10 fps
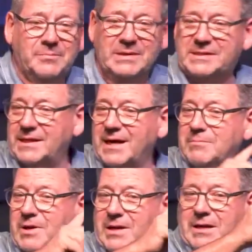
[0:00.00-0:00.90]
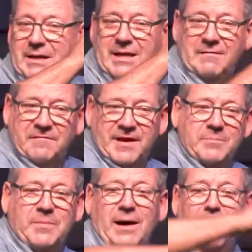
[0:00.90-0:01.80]
but said, I'm going to leave
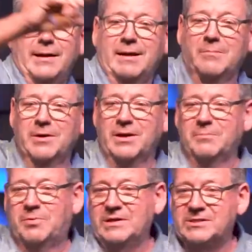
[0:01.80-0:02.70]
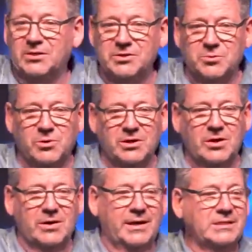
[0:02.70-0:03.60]
that behind and I'm going to press on to what
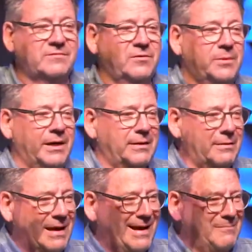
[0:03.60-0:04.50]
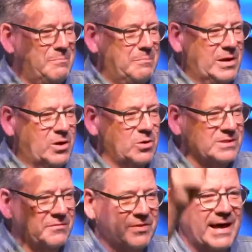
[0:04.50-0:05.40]
God has for me. And, and
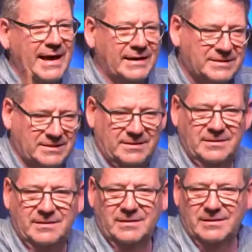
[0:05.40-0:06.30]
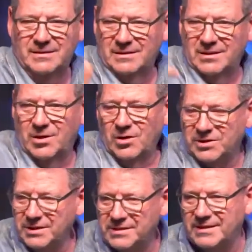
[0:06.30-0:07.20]
because of that,
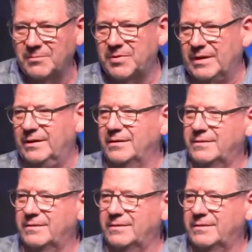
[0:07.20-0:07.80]
God did something.